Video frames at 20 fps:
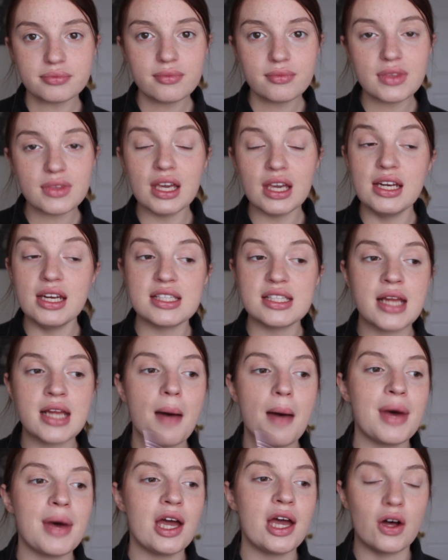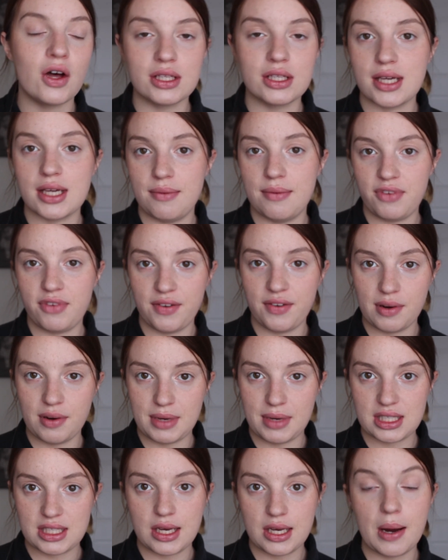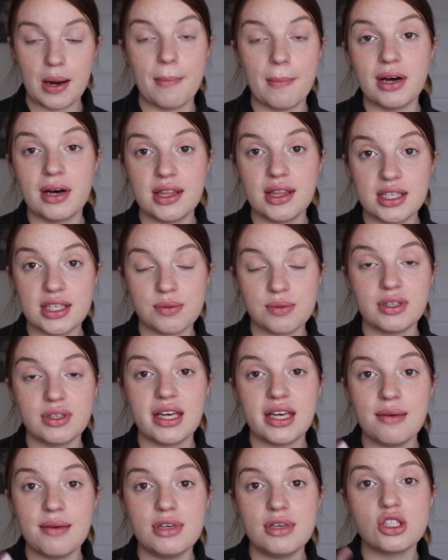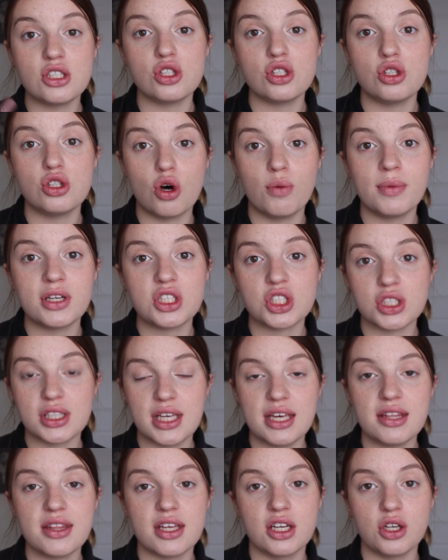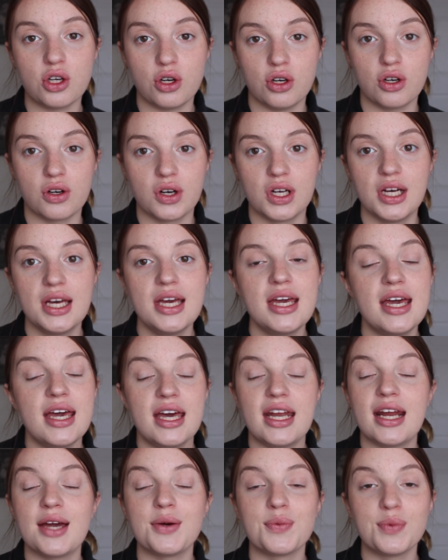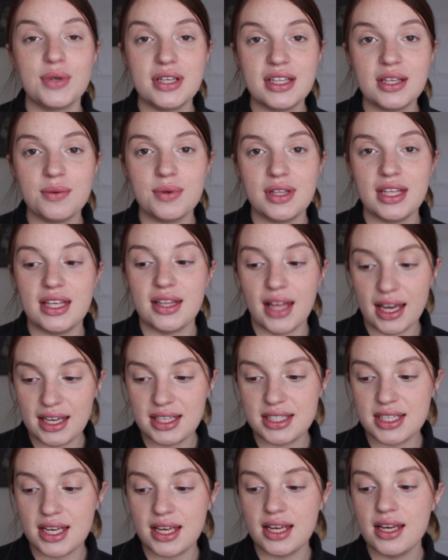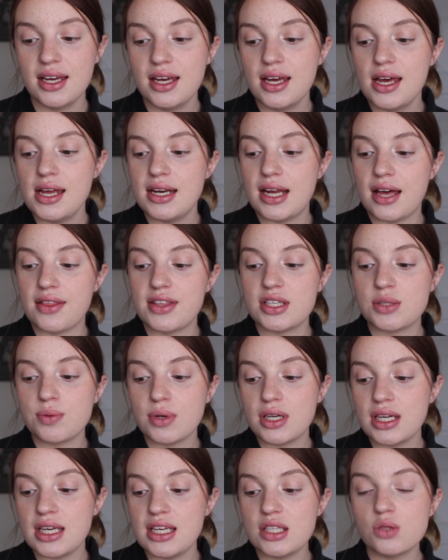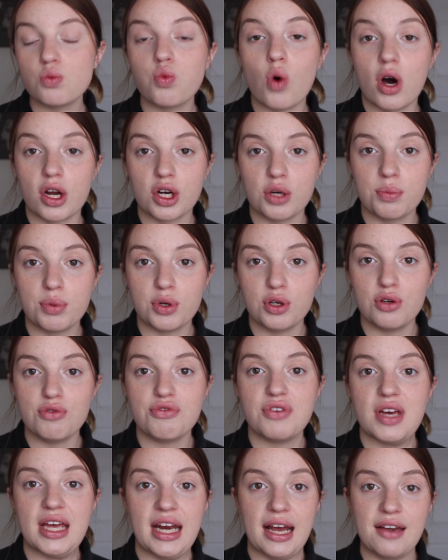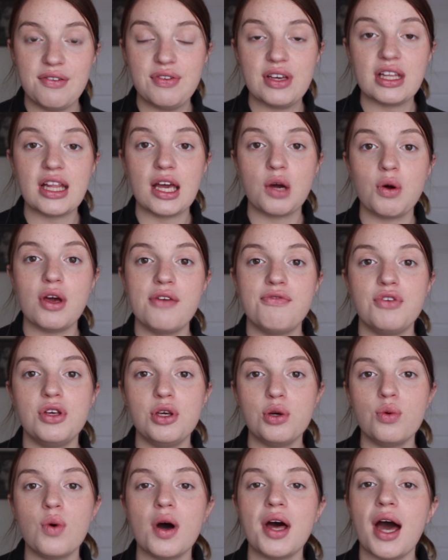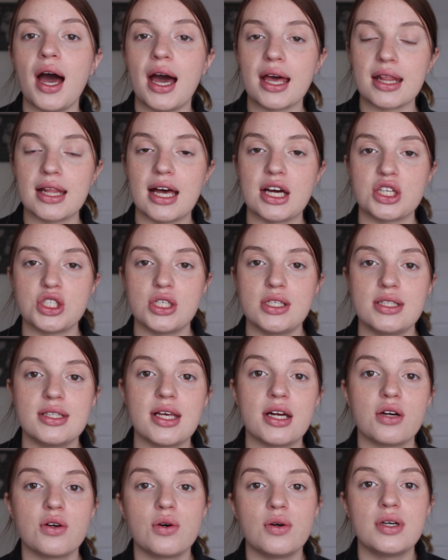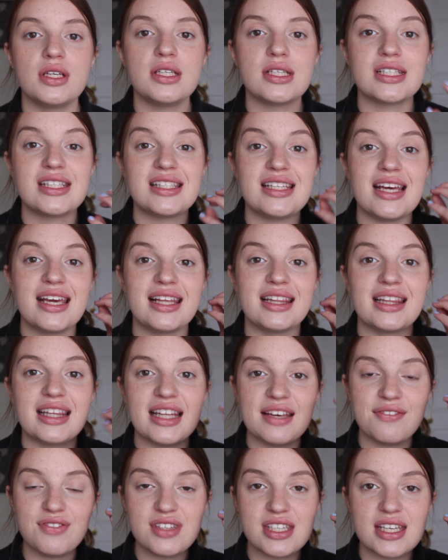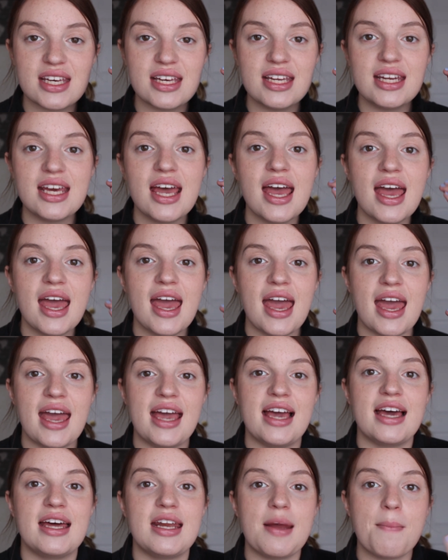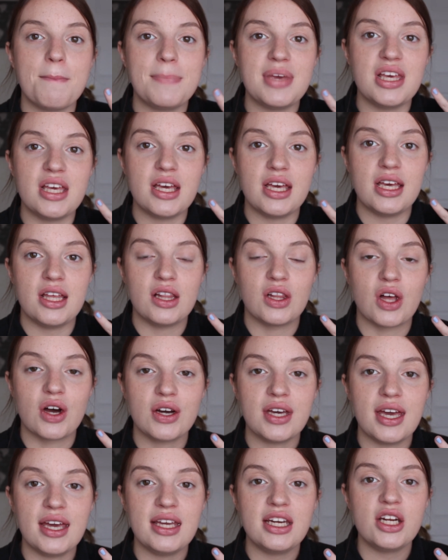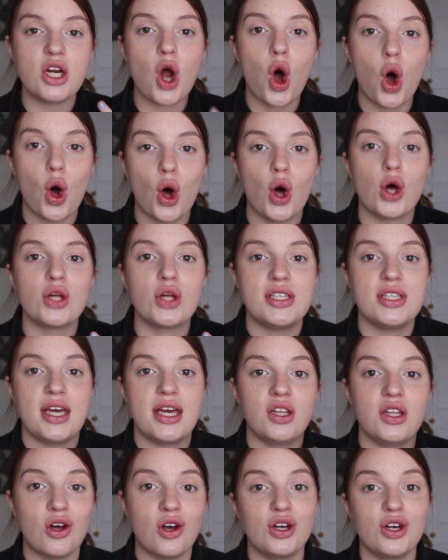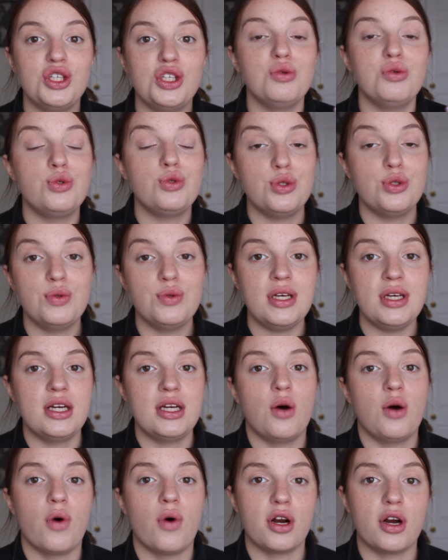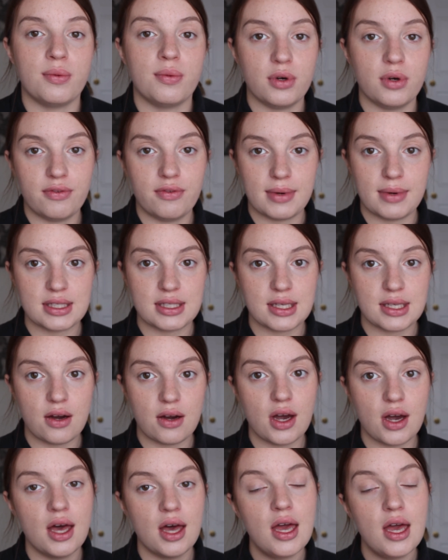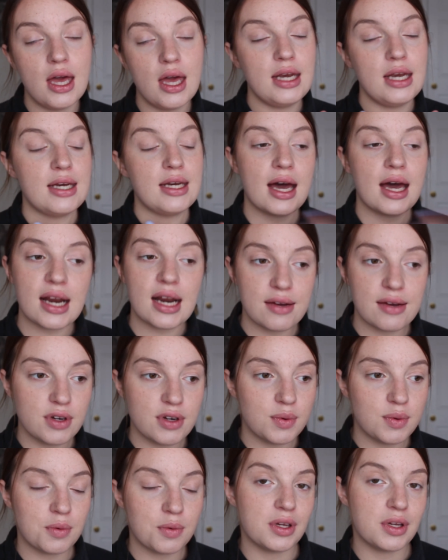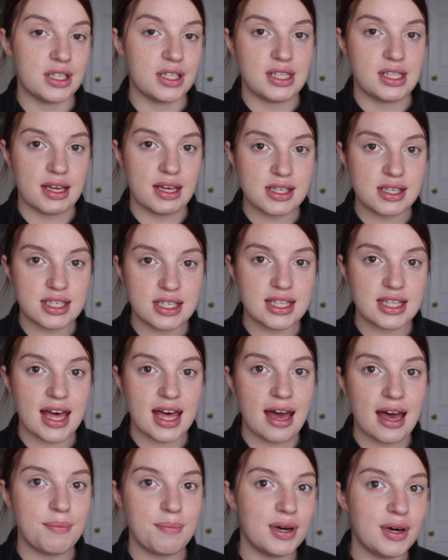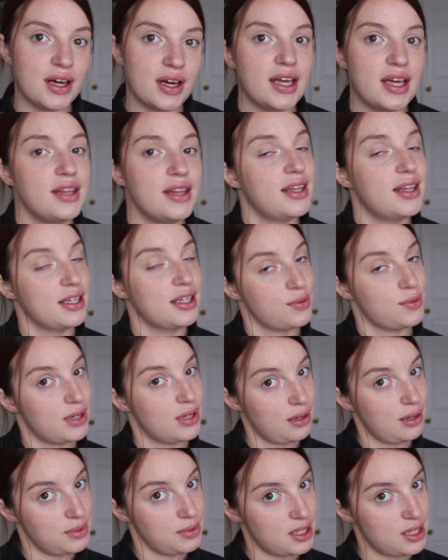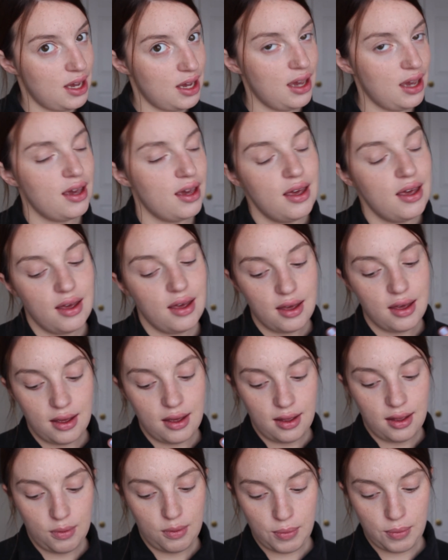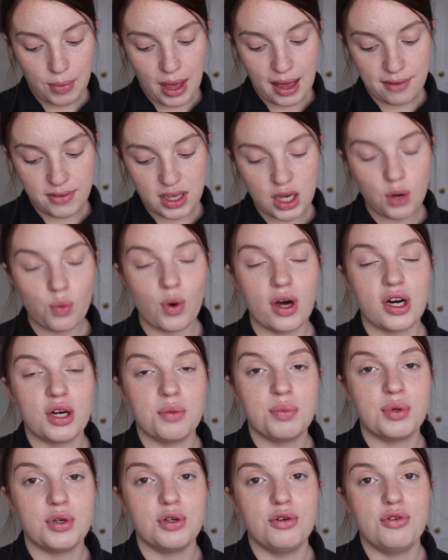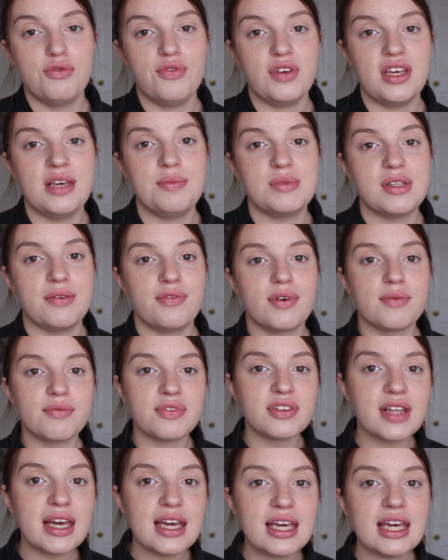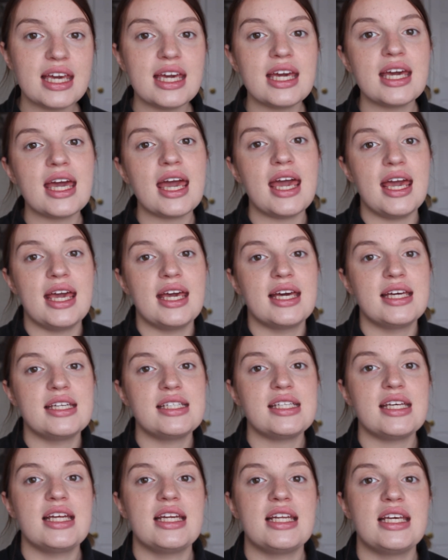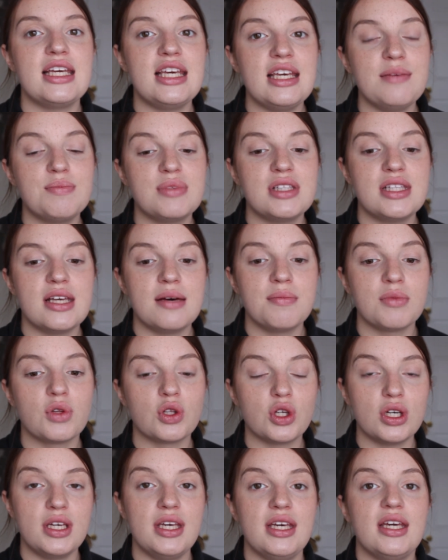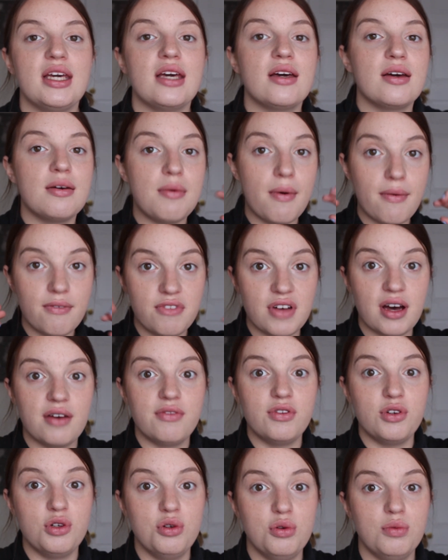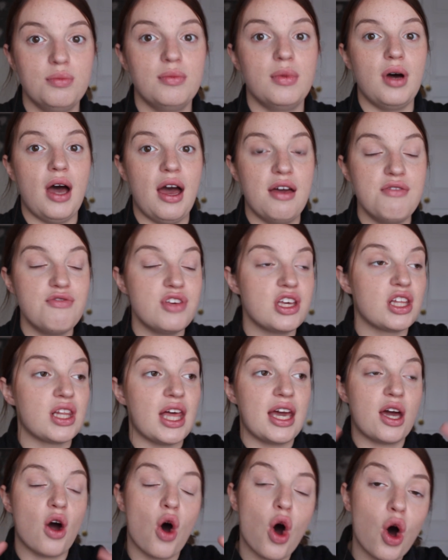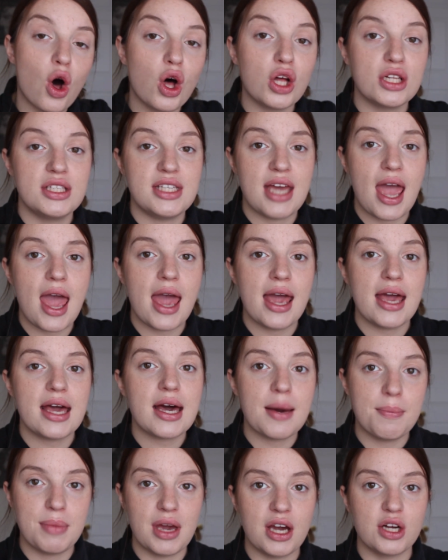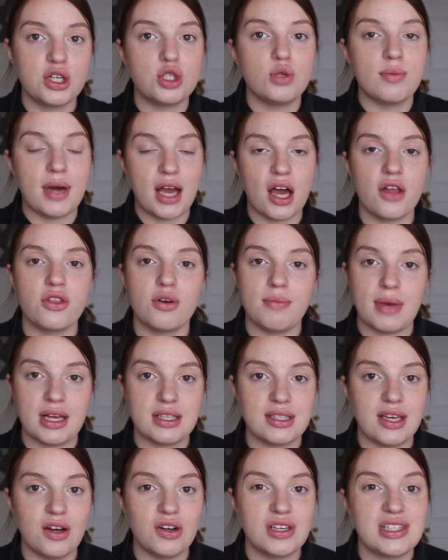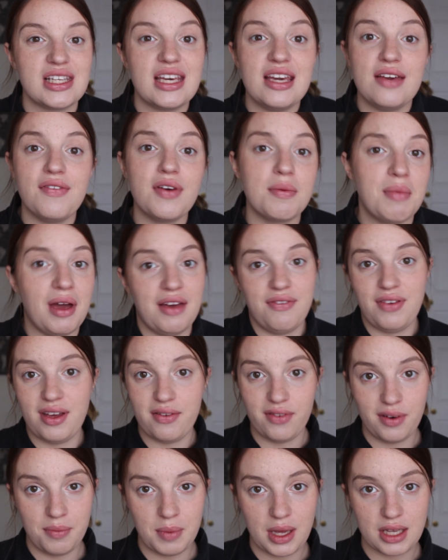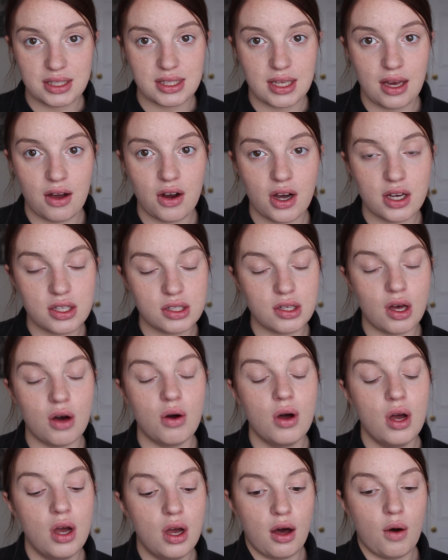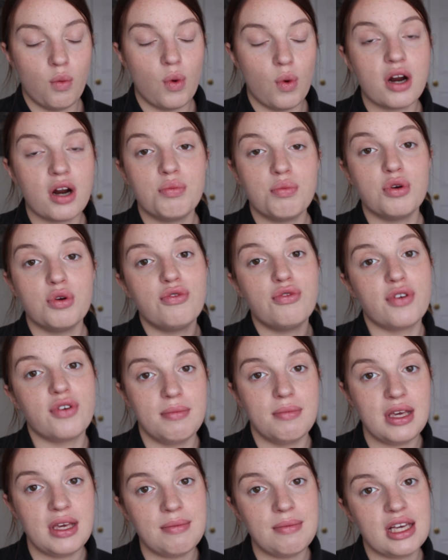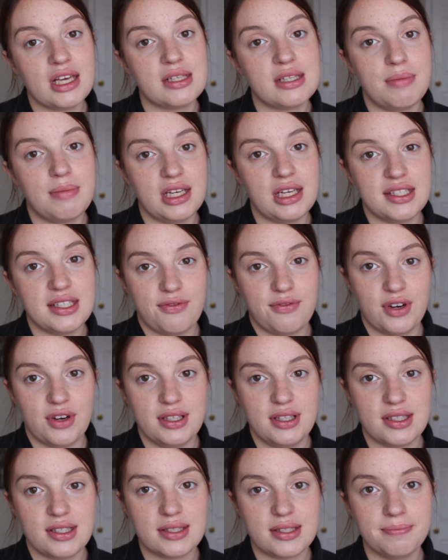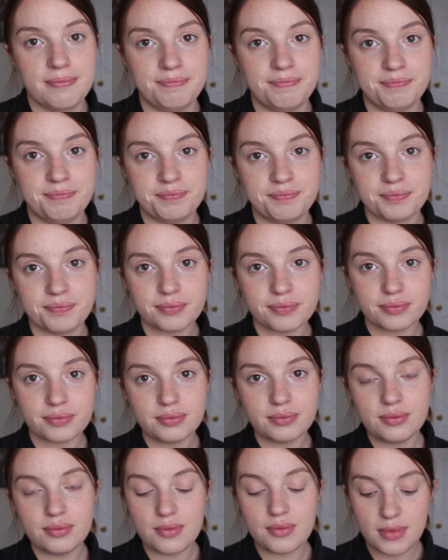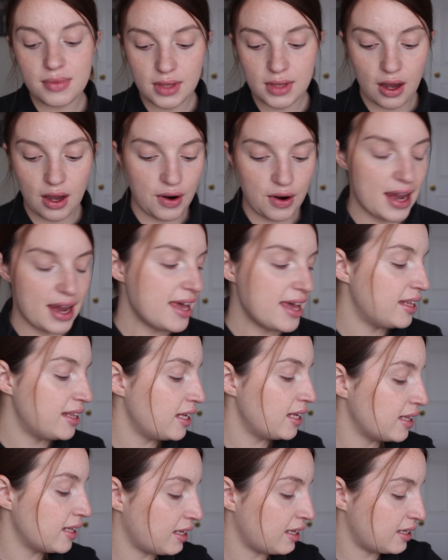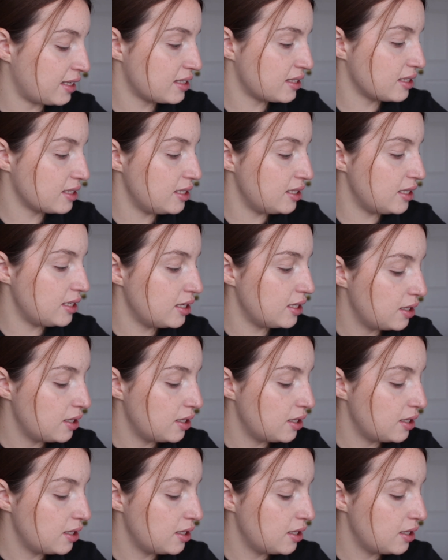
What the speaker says: It is not my all-time favorite mascara, but this one gave me so much length and curl, and I really, really liked it. Now this one is waterproof, and I feel like if you want eyelashes that are going to stay lifted and be elongated all day long, you do need a waterproof mascara. Not everyone will attest to that, but that's what I'm saying. Having it waterproof keeps it from flaking, and it keeps them looking vavoom, feel like, all day compared to my other mascaras, even my favorite mascara. So waterproof for me makes a big difference. Alright, and then lastly,